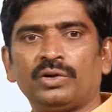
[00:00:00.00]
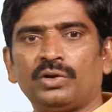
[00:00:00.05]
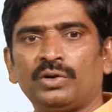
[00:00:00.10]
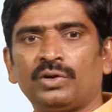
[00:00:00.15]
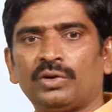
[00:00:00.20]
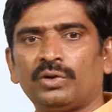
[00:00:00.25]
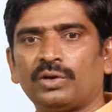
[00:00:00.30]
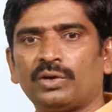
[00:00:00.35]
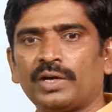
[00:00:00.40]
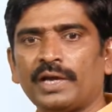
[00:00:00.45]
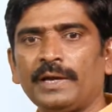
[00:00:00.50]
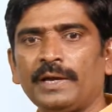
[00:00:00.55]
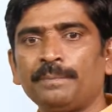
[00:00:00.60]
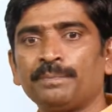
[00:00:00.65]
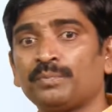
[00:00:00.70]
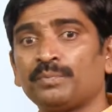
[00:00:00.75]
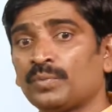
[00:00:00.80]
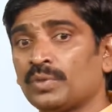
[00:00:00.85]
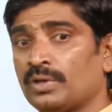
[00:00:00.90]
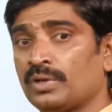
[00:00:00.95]
Okay.
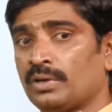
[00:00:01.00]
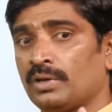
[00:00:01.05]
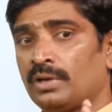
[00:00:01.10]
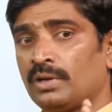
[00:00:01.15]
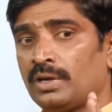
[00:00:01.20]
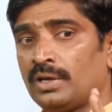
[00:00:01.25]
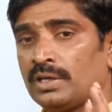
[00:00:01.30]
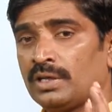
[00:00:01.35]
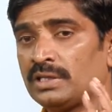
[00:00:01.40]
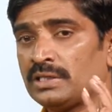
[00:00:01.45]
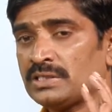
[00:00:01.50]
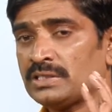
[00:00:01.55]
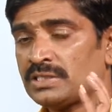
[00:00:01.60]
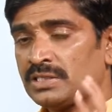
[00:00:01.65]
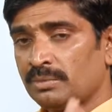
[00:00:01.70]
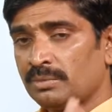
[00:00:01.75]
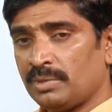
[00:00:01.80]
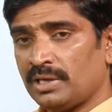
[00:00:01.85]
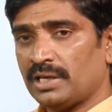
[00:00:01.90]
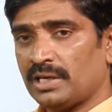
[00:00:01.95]

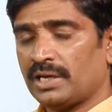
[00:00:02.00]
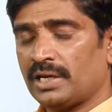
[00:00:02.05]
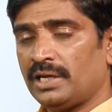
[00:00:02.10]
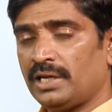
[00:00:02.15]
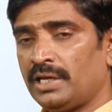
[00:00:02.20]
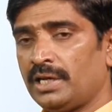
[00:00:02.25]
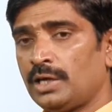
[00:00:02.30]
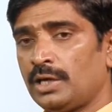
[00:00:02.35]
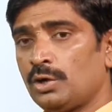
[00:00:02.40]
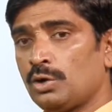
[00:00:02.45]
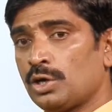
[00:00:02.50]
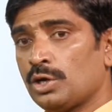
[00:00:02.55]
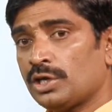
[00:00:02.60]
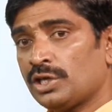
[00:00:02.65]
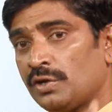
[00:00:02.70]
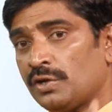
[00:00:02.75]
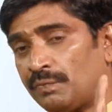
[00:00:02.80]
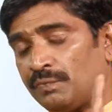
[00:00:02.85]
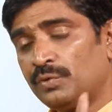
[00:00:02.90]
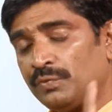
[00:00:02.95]
Similarly,
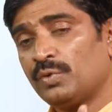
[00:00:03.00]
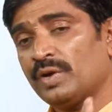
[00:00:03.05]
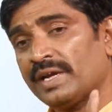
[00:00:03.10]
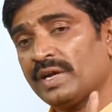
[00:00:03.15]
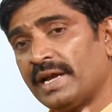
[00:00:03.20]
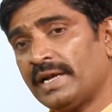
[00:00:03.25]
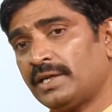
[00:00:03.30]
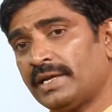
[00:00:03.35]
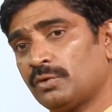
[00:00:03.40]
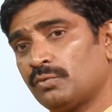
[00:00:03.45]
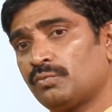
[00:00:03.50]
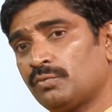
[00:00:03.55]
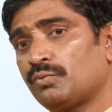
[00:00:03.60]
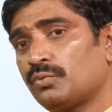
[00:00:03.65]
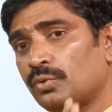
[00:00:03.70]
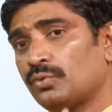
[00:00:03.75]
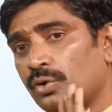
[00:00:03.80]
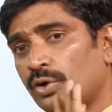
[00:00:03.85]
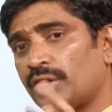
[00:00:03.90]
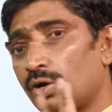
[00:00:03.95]
if you get
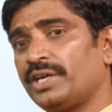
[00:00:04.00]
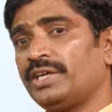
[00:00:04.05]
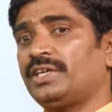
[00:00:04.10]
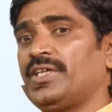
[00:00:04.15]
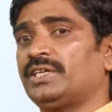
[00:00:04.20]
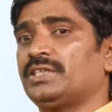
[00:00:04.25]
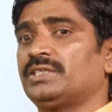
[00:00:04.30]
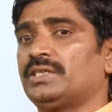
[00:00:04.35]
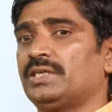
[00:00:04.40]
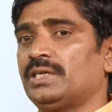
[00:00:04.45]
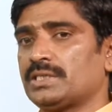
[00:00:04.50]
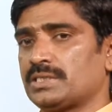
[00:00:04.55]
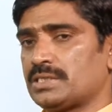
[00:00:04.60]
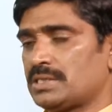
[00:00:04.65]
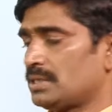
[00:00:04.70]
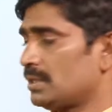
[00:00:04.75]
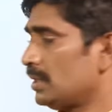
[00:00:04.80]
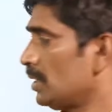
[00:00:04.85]
4 integers,